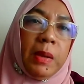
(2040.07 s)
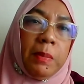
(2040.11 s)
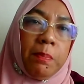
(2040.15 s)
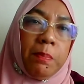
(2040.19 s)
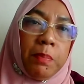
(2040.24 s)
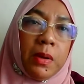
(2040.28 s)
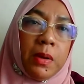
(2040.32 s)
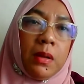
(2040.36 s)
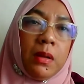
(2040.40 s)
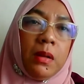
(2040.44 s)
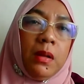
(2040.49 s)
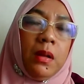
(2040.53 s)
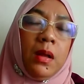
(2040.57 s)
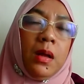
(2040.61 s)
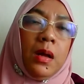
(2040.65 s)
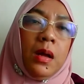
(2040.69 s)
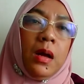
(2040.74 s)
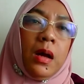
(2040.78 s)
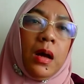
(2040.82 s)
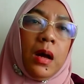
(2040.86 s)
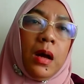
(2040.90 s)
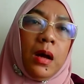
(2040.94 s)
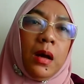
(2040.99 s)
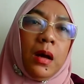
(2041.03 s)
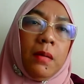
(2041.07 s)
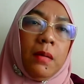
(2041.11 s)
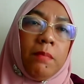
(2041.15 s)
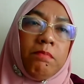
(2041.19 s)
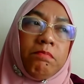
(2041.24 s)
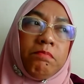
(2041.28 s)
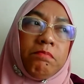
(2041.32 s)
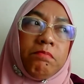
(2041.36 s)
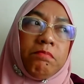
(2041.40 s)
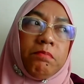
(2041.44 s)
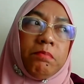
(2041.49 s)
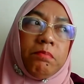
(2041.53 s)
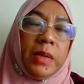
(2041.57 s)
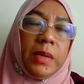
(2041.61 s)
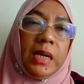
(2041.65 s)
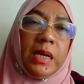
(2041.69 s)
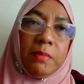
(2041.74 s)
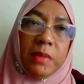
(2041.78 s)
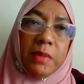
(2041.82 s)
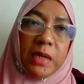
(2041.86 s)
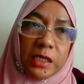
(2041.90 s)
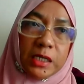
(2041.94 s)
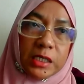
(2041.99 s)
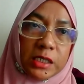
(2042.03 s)
people um,
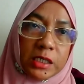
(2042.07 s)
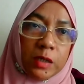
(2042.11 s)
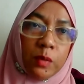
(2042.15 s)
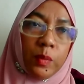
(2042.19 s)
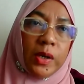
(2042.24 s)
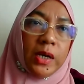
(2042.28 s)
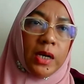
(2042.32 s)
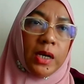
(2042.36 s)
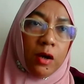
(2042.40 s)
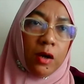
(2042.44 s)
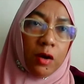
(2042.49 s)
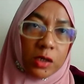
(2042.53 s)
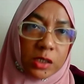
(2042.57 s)
in Malaysia, when they